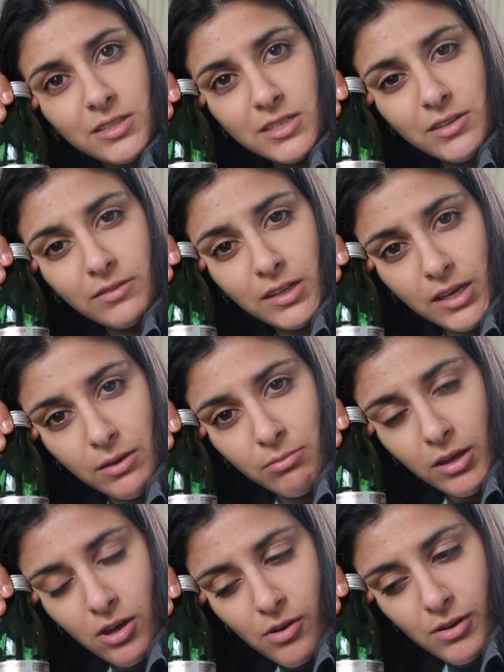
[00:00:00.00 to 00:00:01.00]
it's definitely keeping
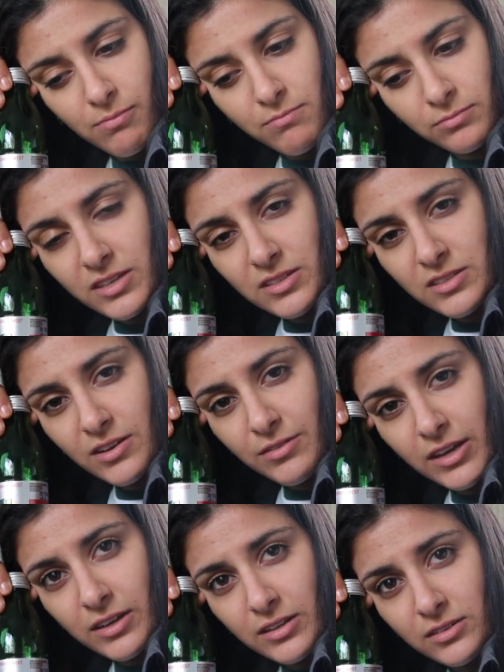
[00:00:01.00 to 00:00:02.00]
me going. Thing is, I've
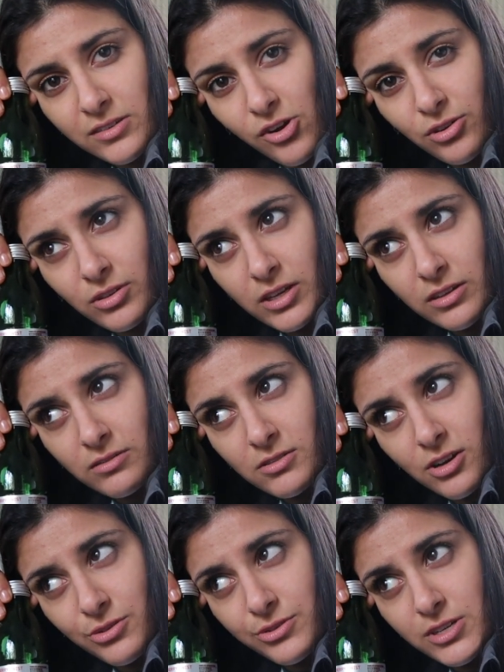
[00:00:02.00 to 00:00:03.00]
eaten only
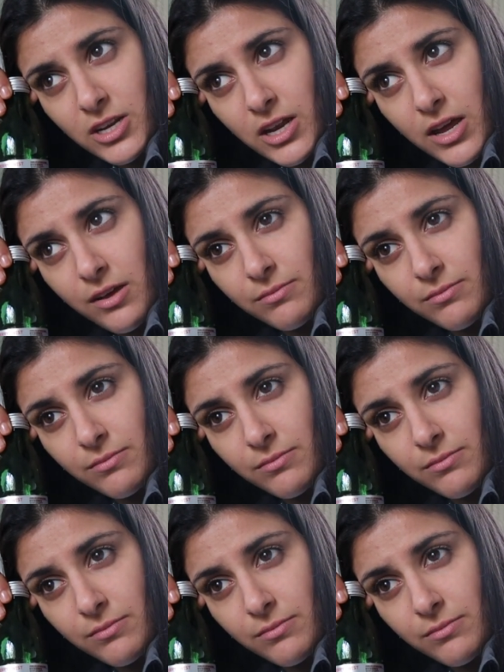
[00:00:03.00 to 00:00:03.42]
toast today.